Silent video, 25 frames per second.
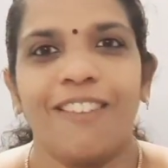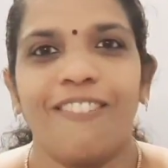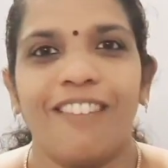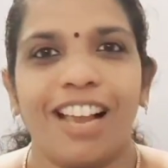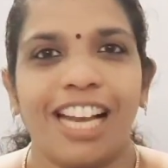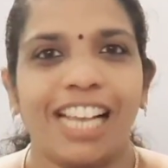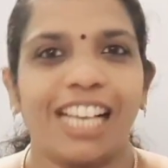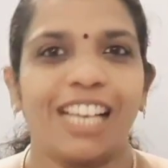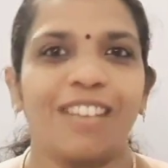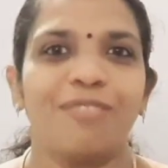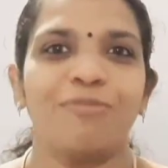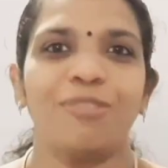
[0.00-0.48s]

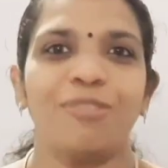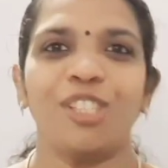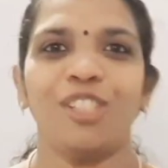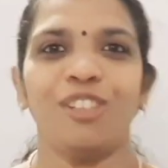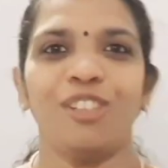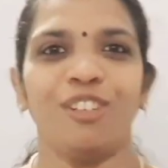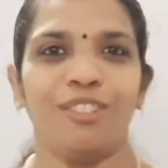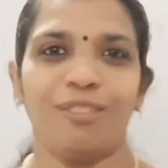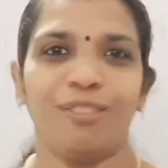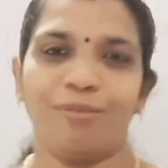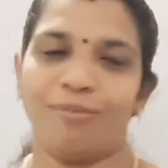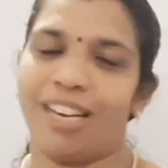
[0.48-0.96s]
welcome
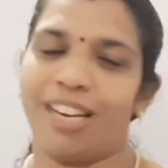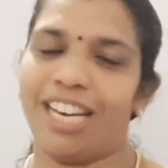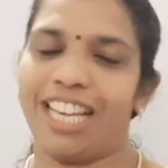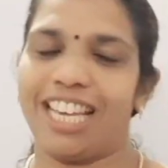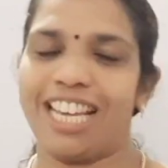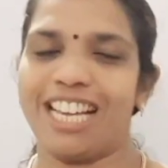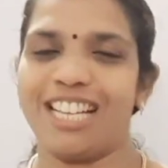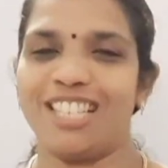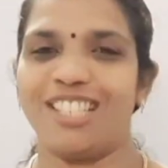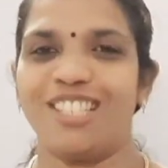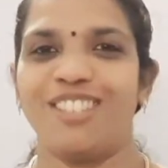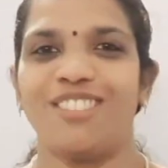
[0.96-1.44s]
to
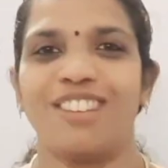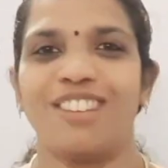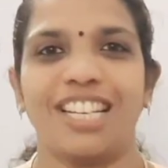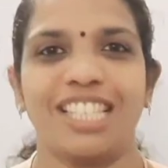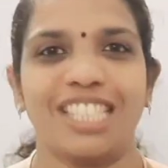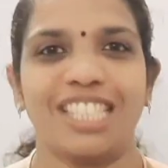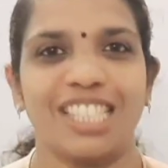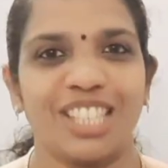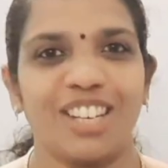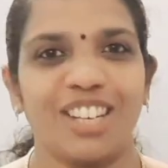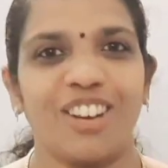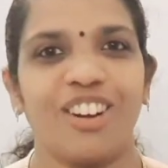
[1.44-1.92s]
Medical
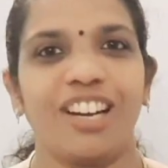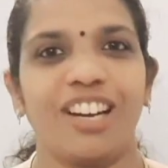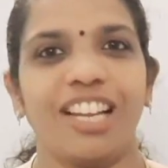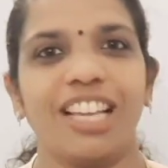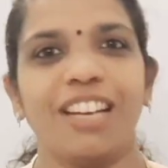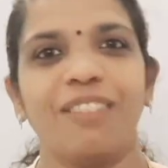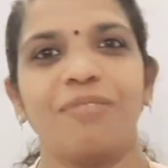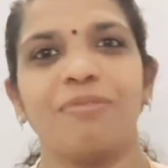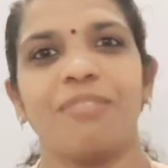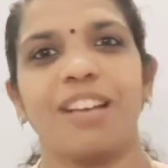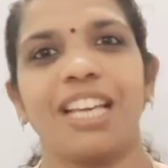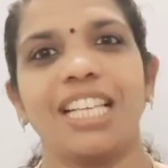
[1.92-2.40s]
Students
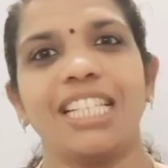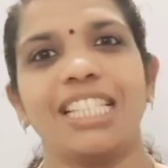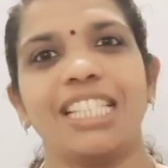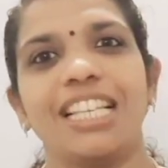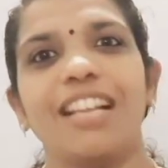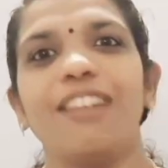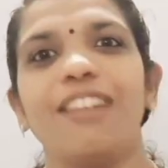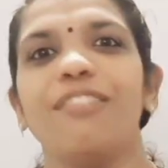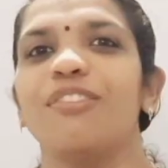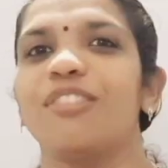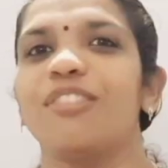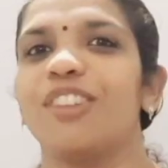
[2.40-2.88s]
Corner,
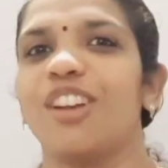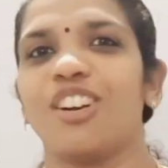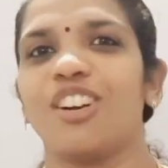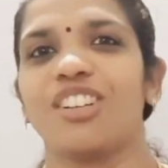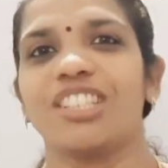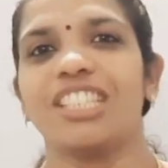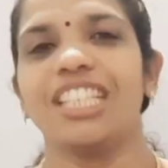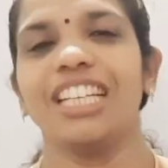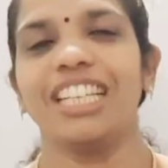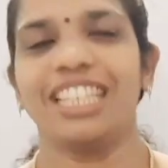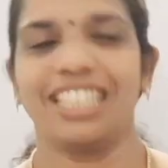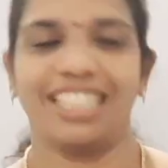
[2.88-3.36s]
myself
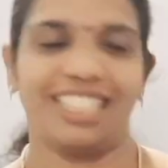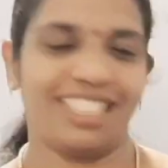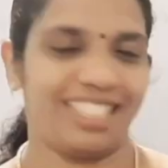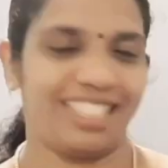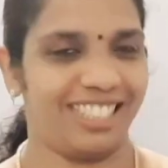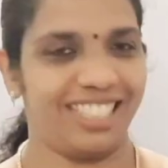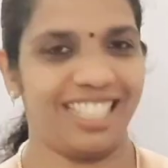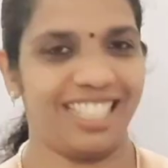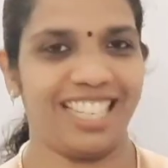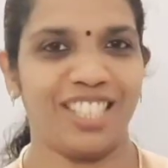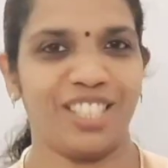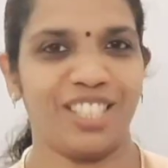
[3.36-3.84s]
Dr.
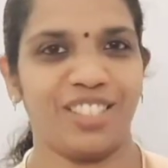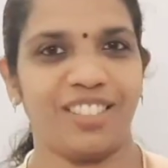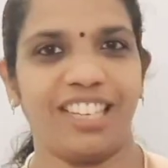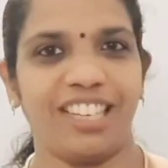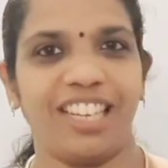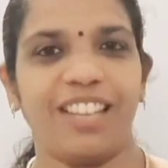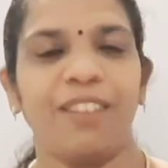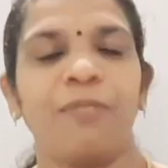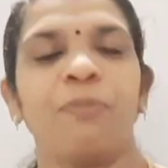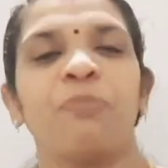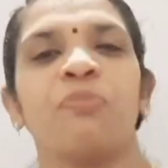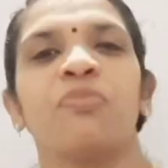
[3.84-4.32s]

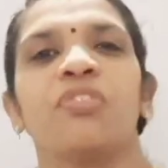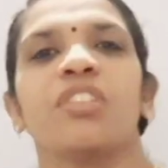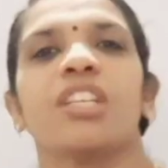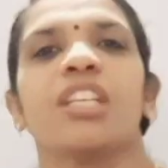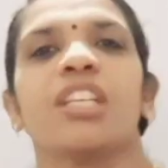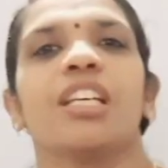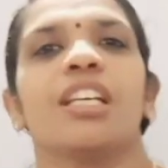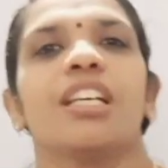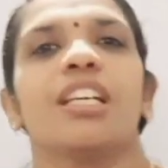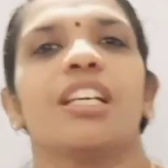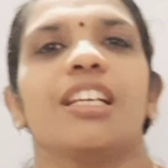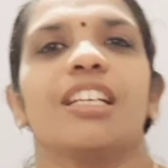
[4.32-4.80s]
Krishneswari.
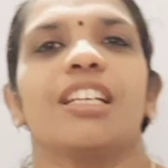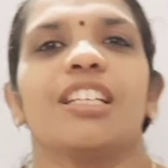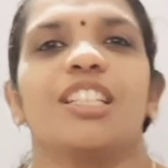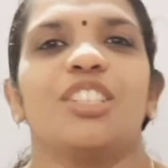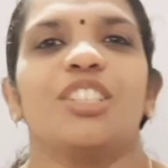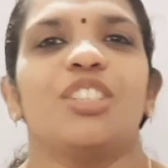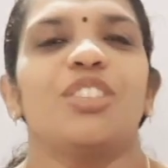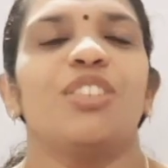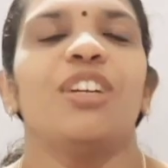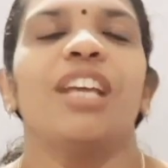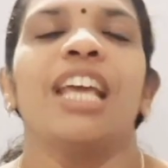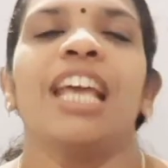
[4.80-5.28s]

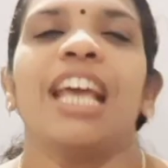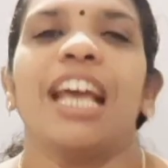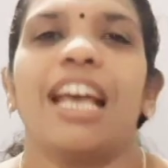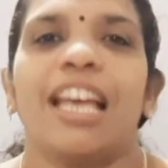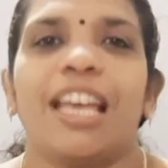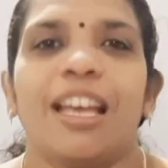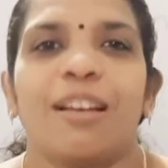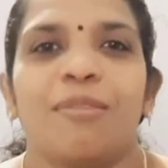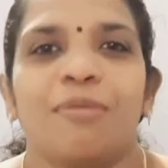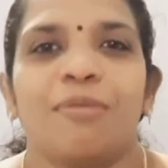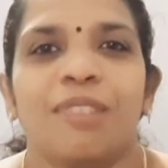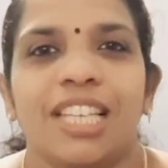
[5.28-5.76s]
Today
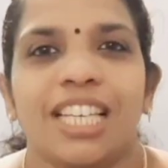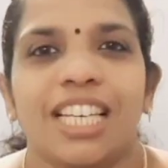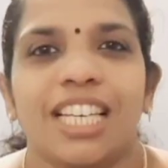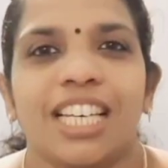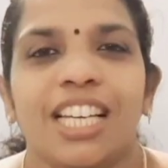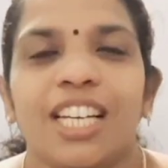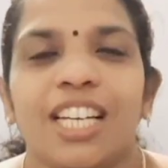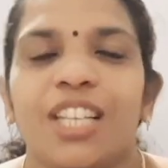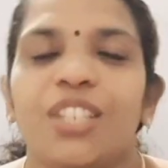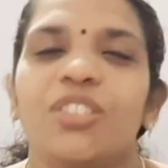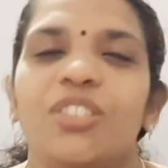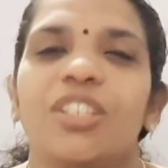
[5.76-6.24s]
I am
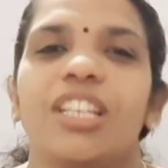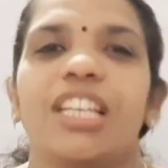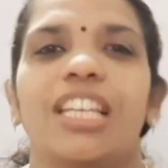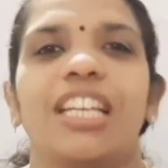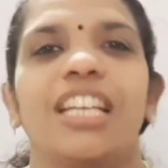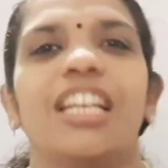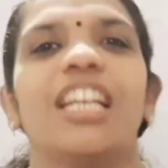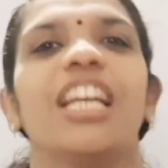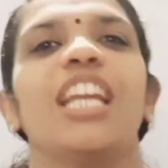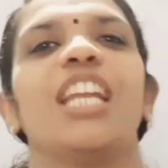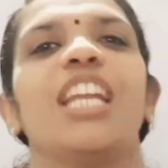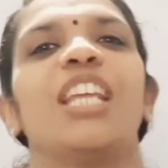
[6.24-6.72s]
here to
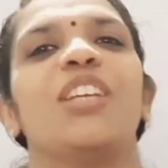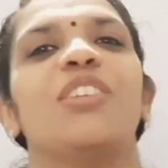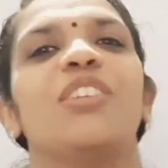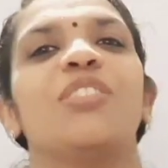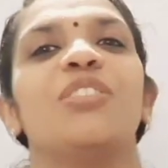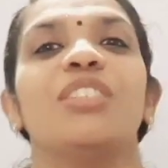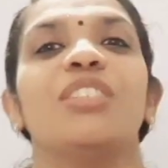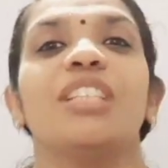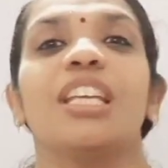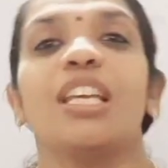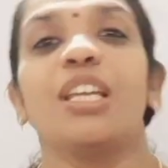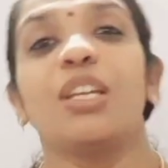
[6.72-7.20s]

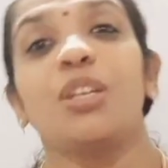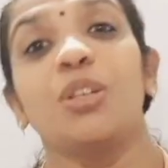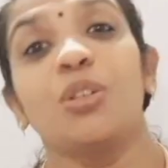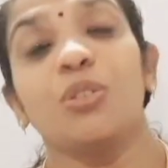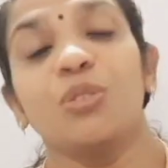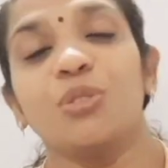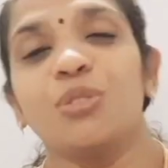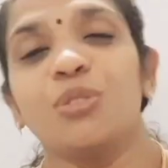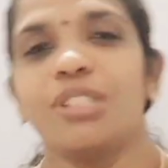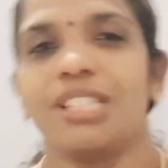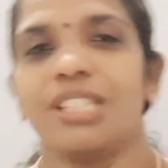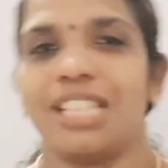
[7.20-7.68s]
introduce a
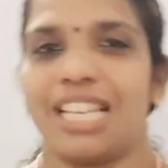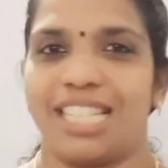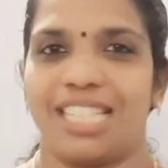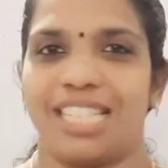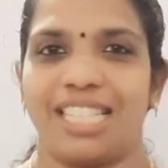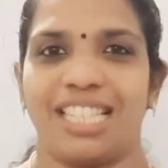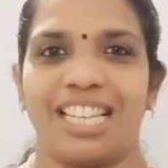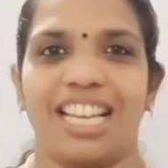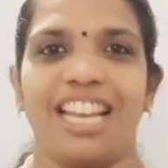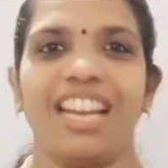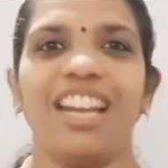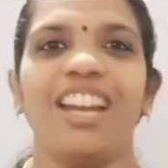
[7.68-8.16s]
new
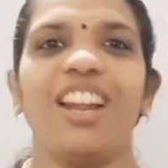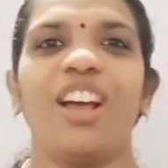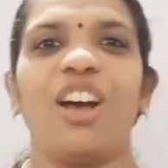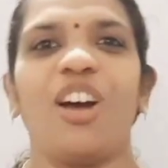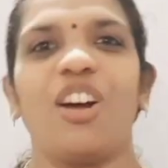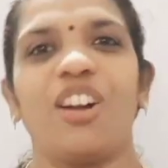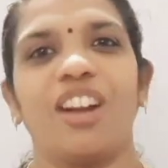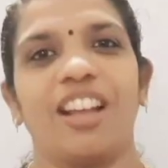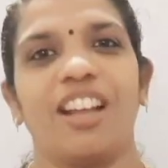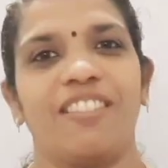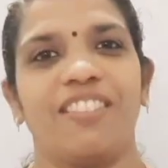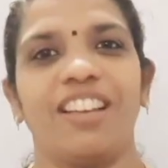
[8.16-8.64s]
session
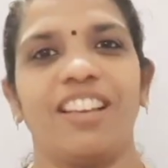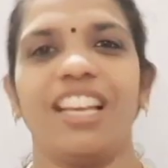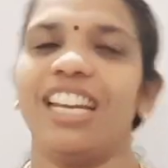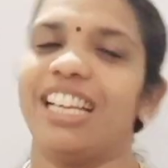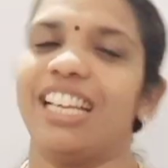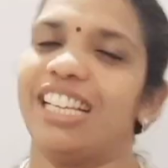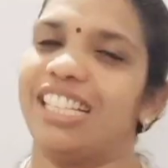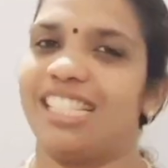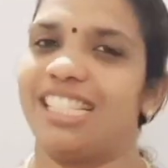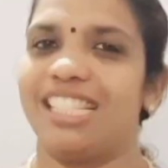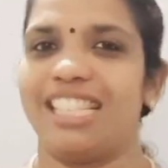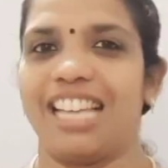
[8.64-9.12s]
on our
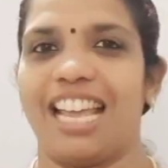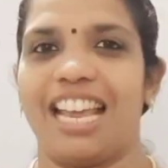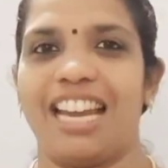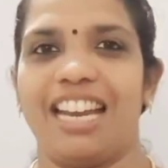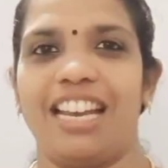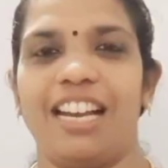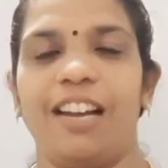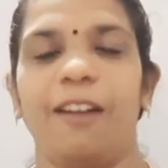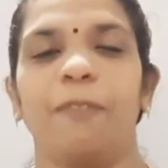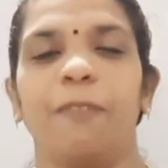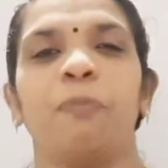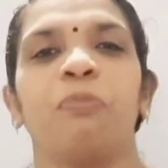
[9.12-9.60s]

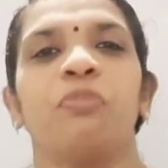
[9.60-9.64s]
channel.